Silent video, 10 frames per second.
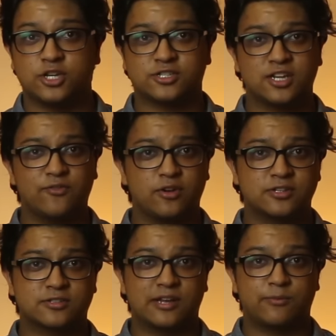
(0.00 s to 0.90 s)
just to give you a
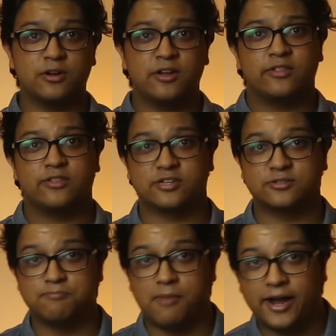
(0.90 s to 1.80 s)
disclaimer, this
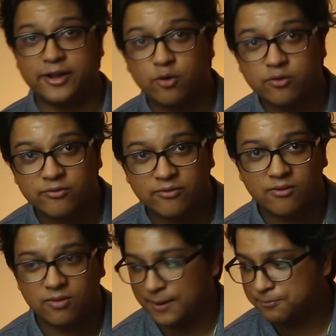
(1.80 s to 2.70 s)
is my own
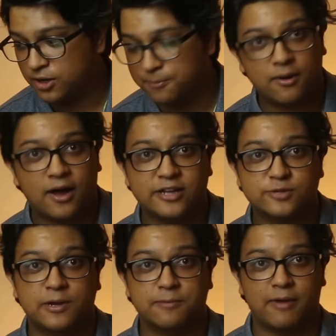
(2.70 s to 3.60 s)
laptop. I
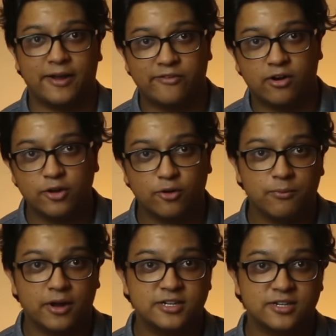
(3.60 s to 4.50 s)
spent my very own
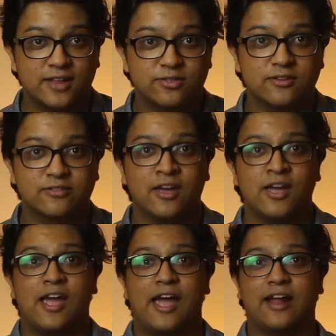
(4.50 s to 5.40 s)
money to get this,
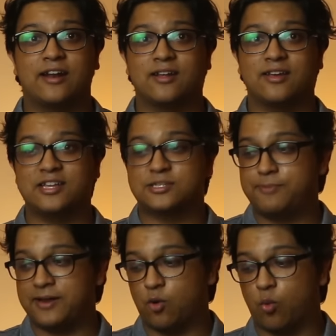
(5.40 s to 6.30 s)
and it's
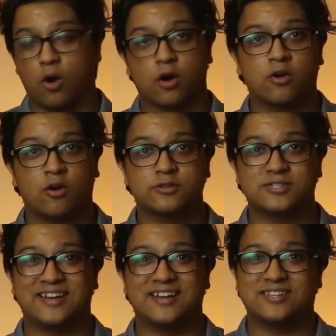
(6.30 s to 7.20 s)
been a
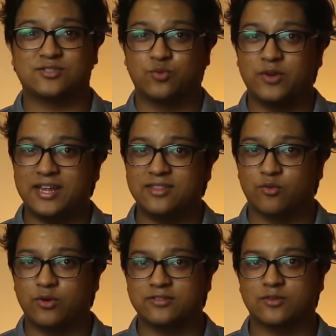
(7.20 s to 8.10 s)
workhorse, and it's really
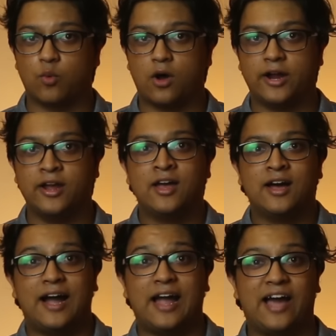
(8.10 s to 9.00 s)
the reason why
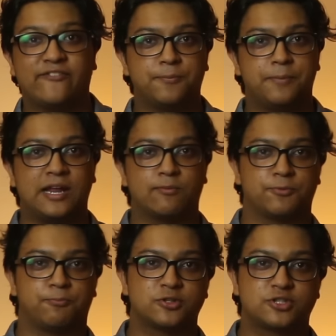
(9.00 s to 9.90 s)
I haven't been able
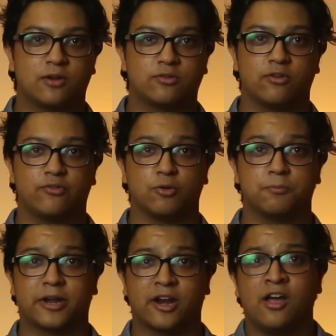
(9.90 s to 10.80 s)
to push out the review.
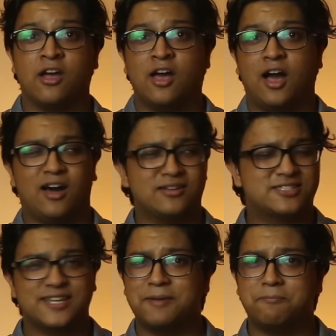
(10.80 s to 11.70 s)
But I would
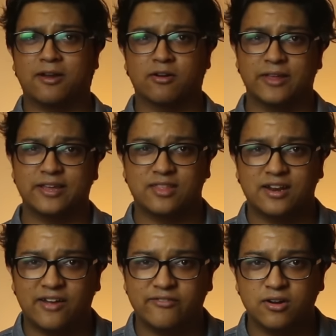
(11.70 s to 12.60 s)
say better late
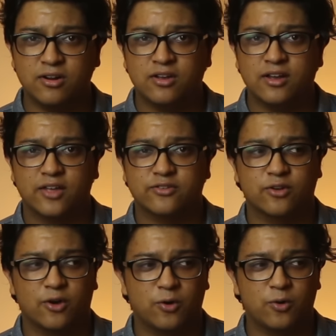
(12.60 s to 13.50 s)
than never,
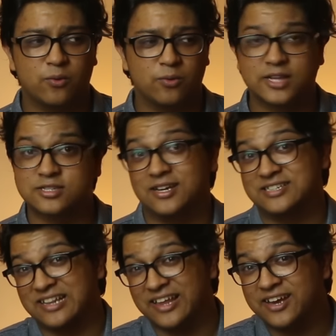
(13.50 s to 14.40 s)
so let's
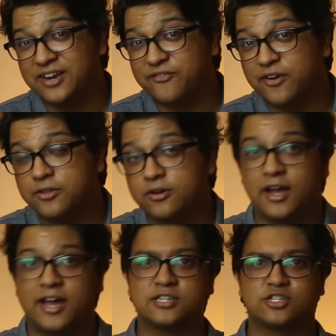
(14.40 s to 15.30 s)
not delay any further
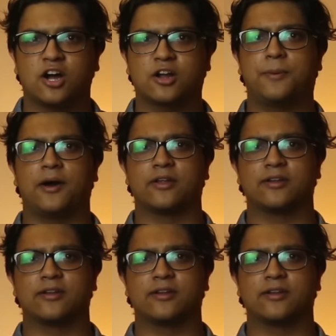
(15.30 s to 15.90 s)
and talk about